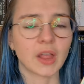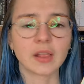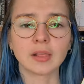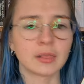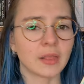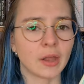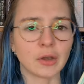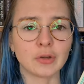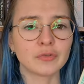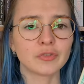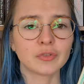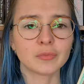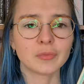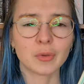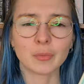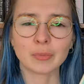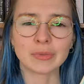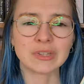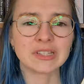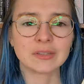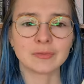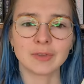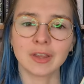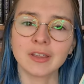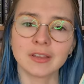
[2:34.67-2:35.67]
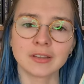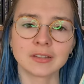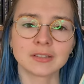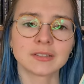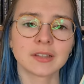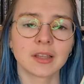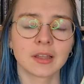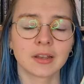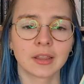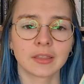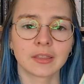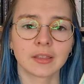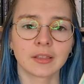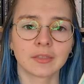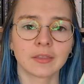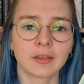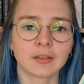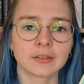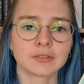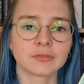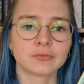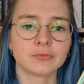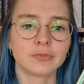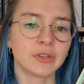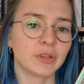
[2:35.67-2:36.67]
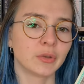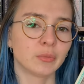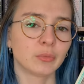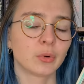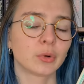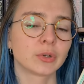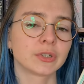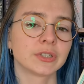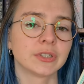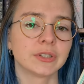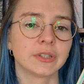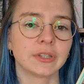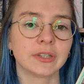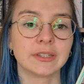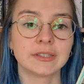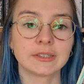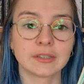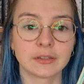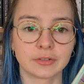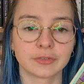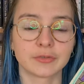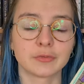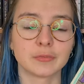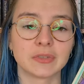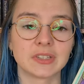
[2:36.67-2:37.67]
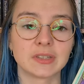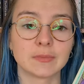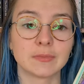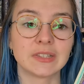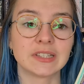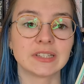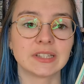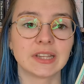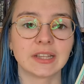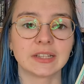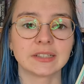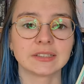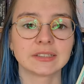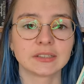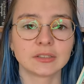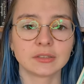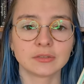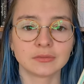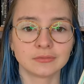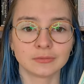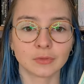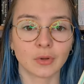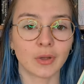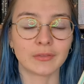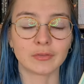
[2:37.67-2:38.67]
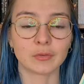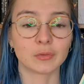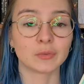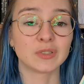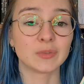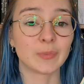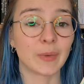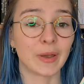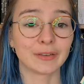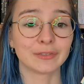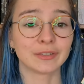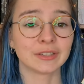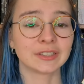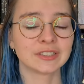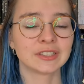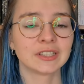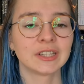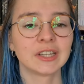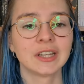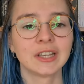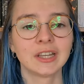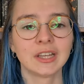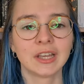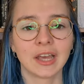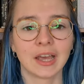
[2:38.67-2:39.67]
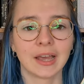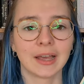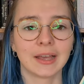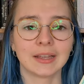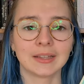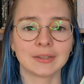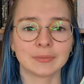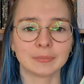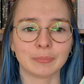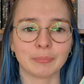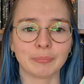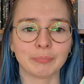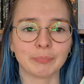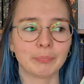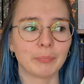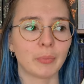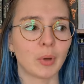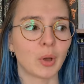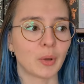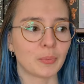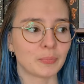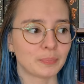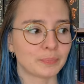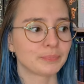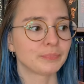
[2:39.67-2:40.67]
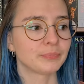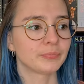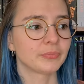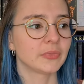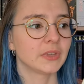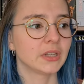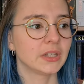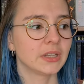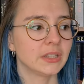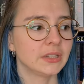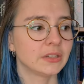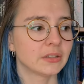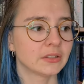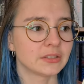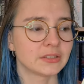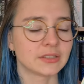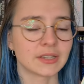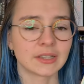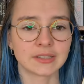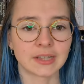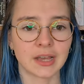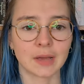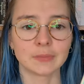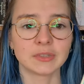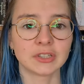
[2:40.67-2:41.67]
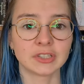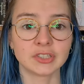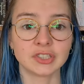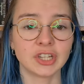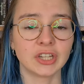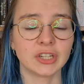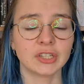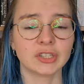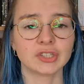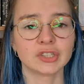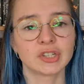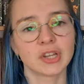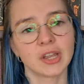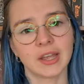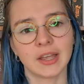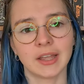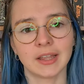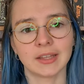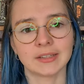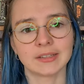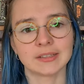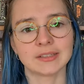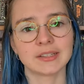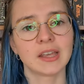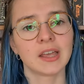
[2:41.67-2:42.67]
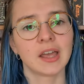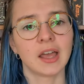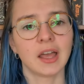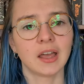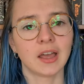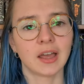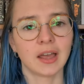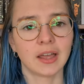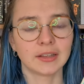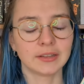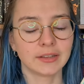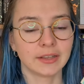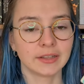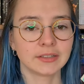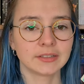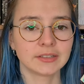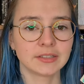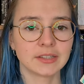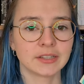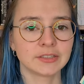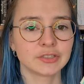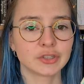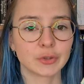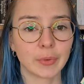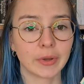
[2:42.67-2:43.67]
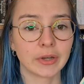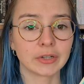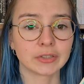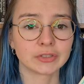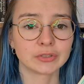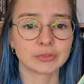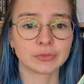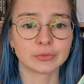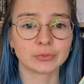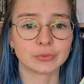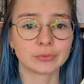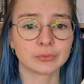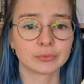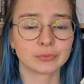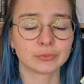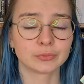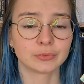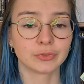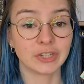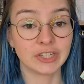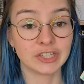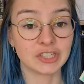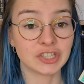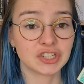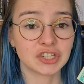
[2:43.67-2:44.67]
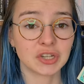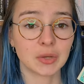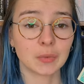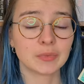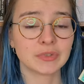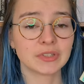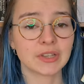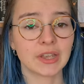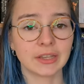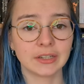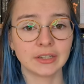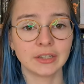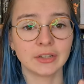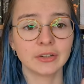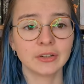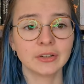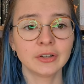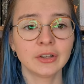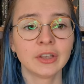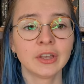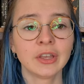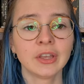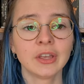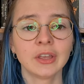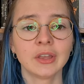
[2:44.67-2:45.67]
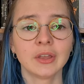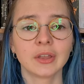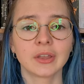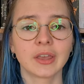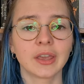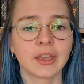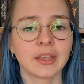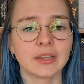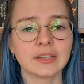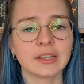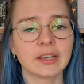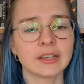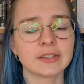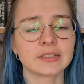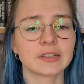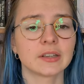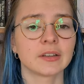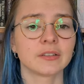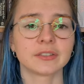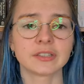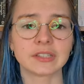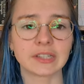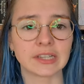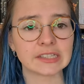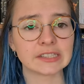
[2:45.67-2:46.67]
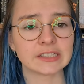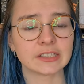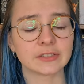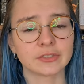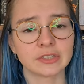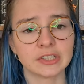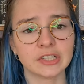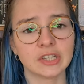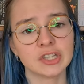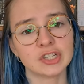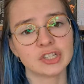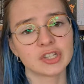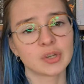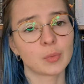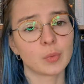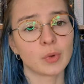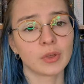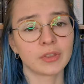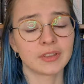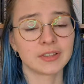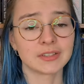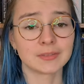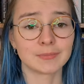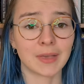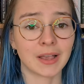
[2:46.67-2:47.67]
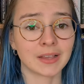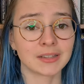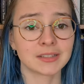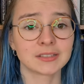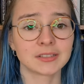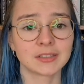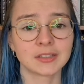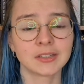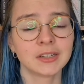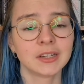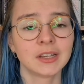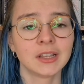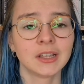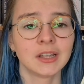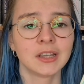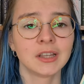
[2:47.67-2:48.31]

learn from his mistakes. And I think that's really important that he's learned from his mistakes. Not everyone's perfect, but he does adapt and change. And I like the interpersonal relationships in here. Guin has a fantastic relationship with his master.